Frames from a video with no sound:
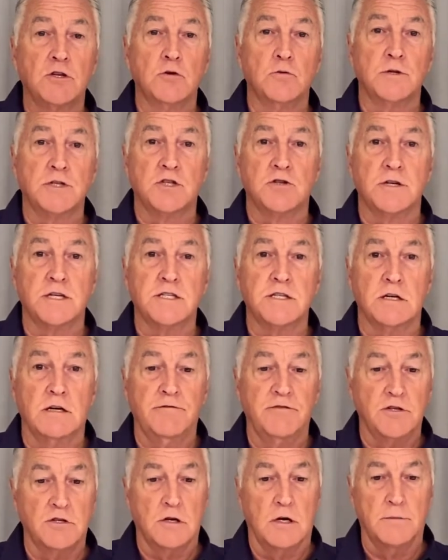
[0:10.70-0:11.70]
address every
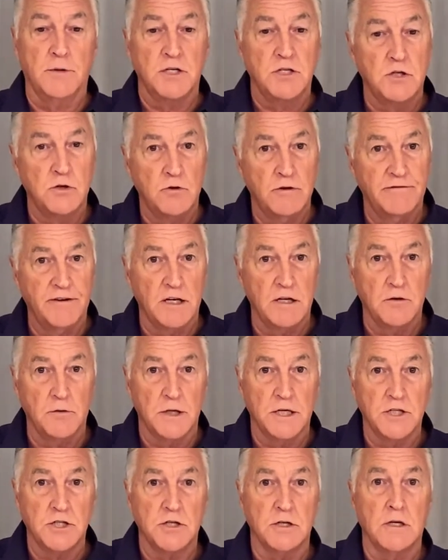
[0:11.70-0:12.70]
time I do
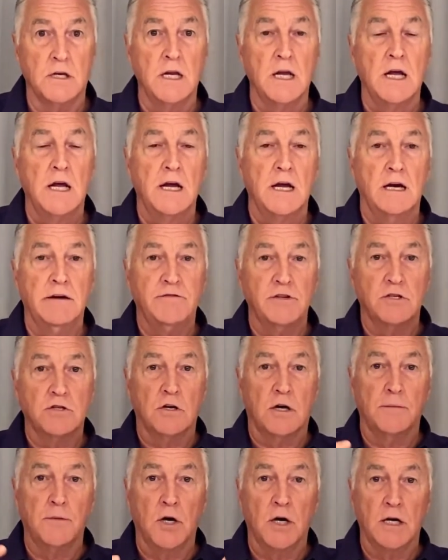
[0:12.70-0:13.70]
evaluation, every
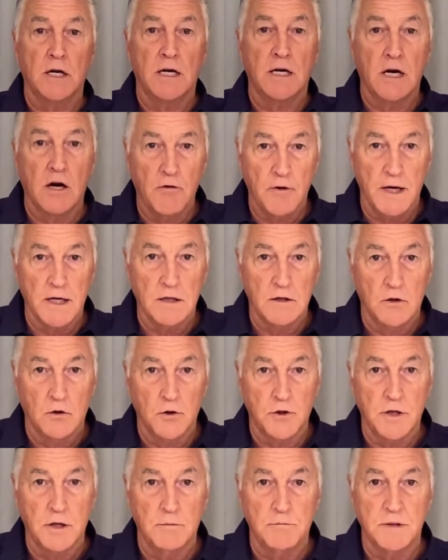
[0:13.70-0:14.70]
time I go out and look
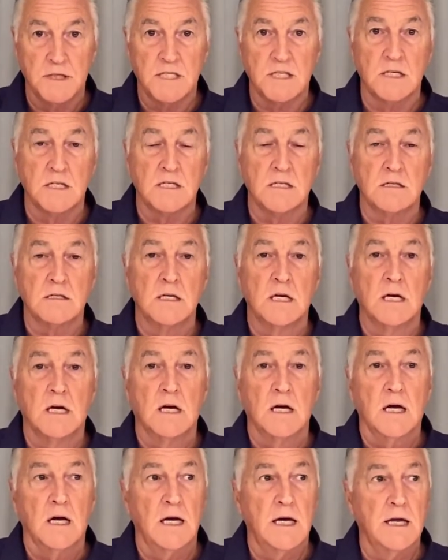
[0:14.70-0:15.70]
at a business
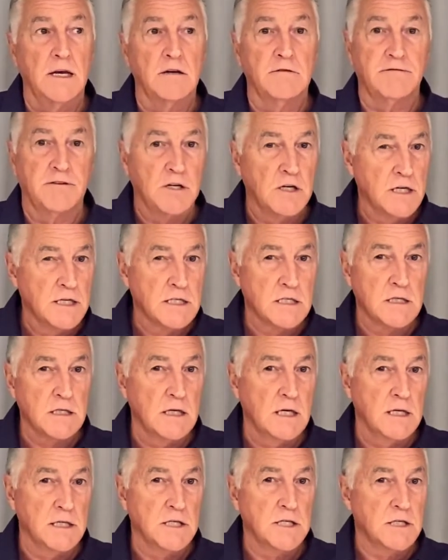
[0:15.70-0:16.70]
and advise
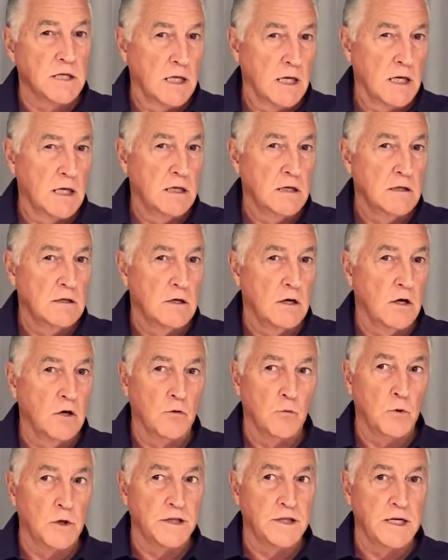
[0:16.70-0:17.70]
a seller on
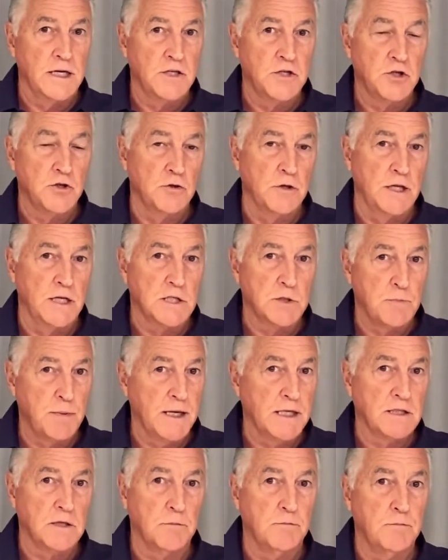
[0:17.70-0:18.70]
what they should
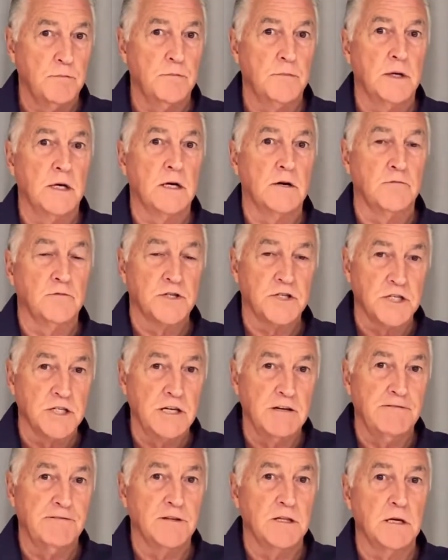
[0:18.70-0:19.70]
expect to
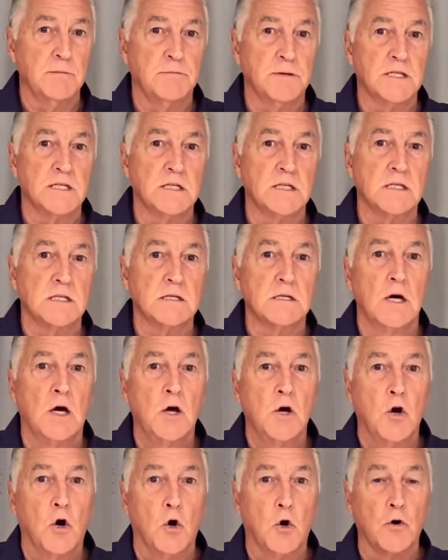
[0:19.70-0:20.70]
receive for their business,
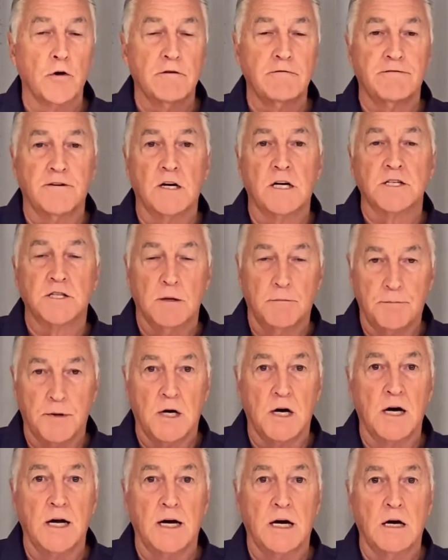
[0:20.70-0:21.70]
or advise a
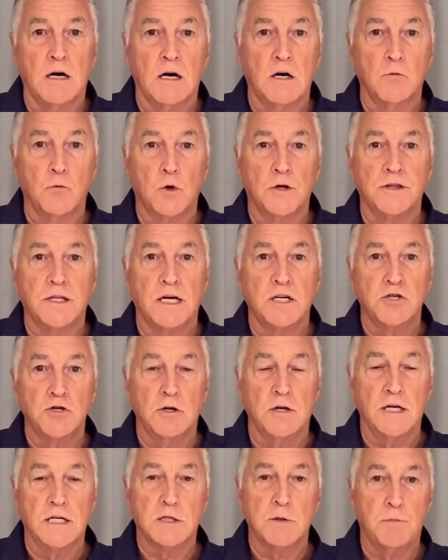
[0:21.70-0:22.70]
buyer on what they should
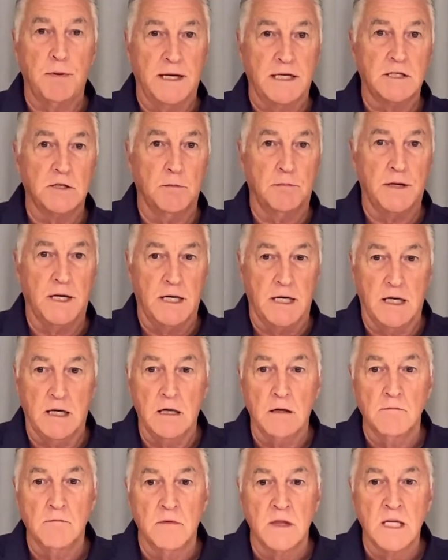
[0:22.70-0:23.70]
expect to pay.
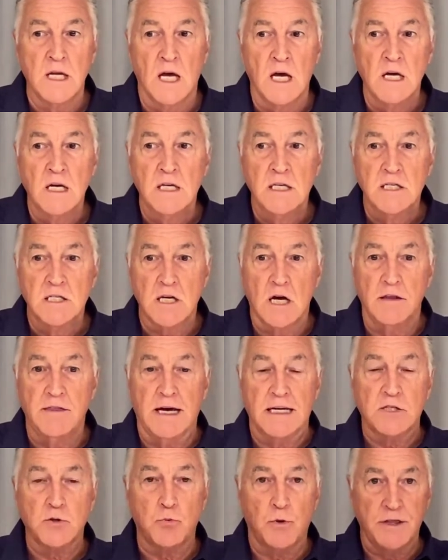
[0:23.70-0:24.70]
So
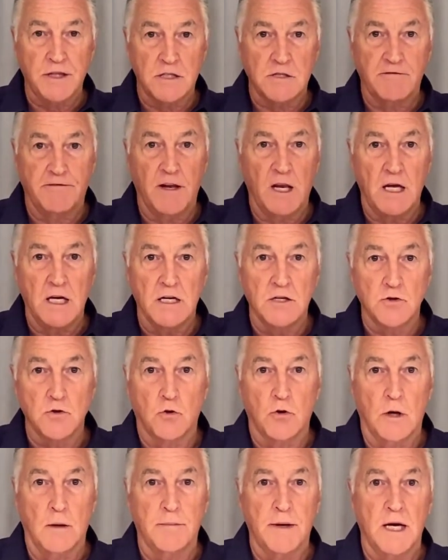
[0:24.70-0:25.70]
that's what this video is
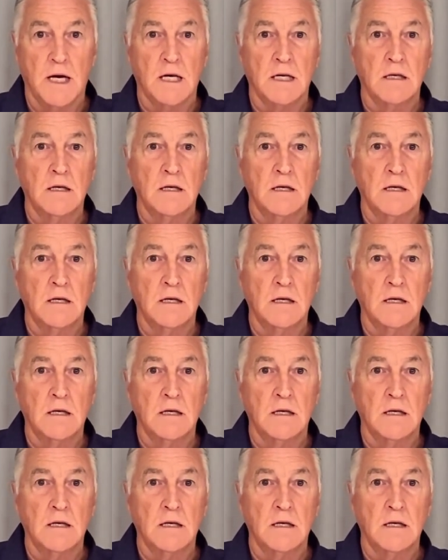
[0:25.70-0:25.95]
all about,